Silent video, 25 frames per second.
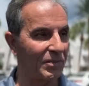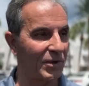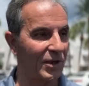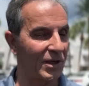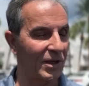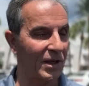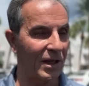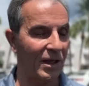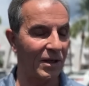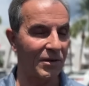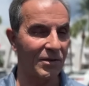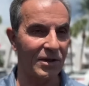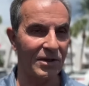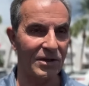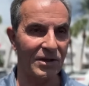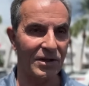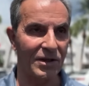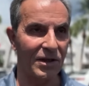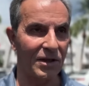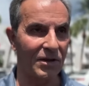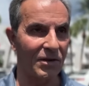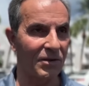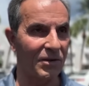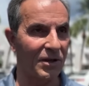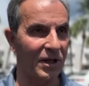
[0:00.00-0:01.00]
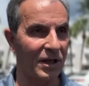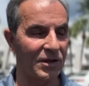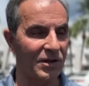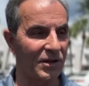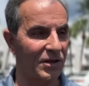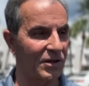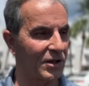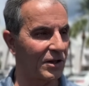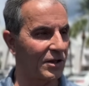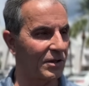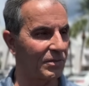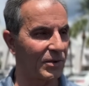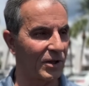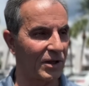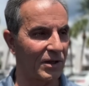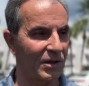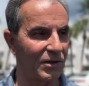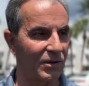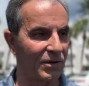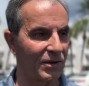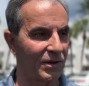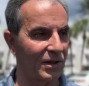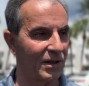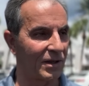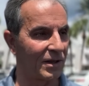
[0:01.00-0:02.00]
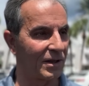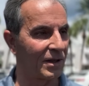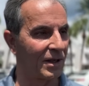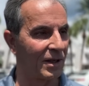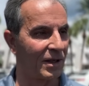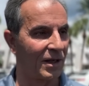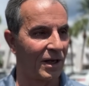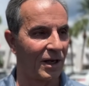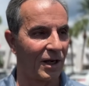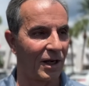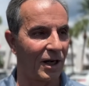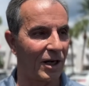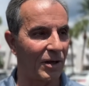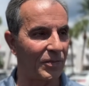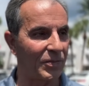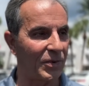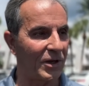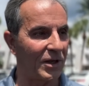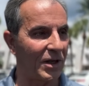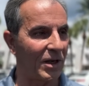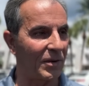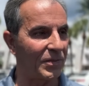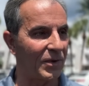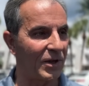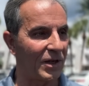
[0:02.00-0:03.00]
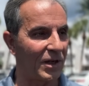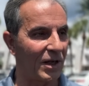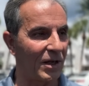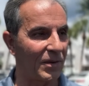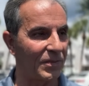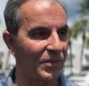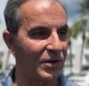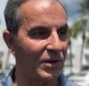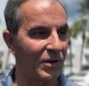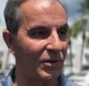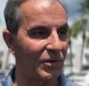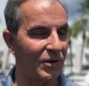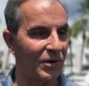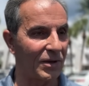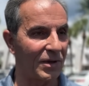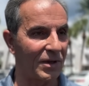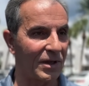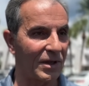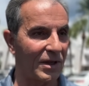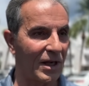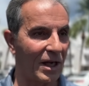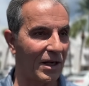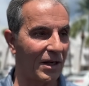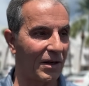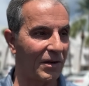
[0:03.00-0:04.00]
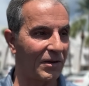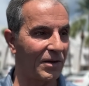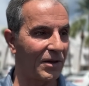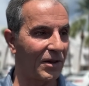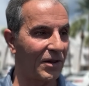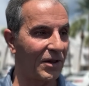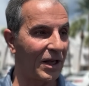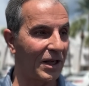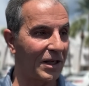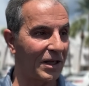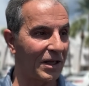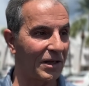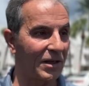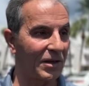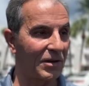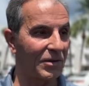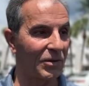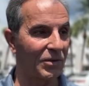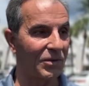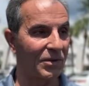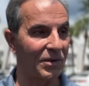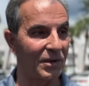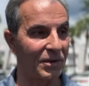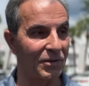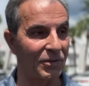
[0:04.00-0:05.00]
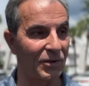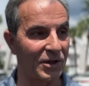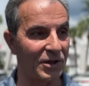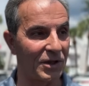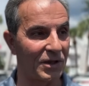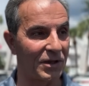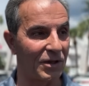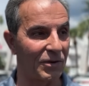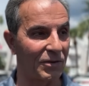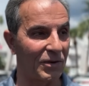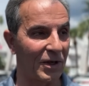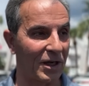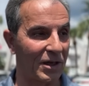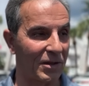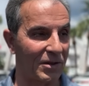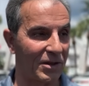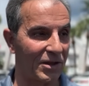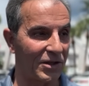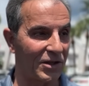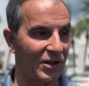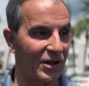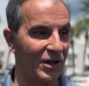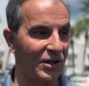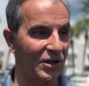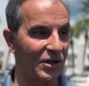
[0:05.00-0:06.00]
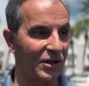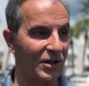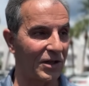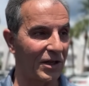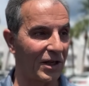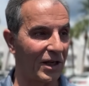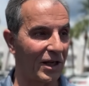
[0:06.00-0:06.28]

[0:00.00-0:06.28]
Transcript: But now it's, you know, things have just been going up and up and up, so we're kind of thinking, was it the right decision or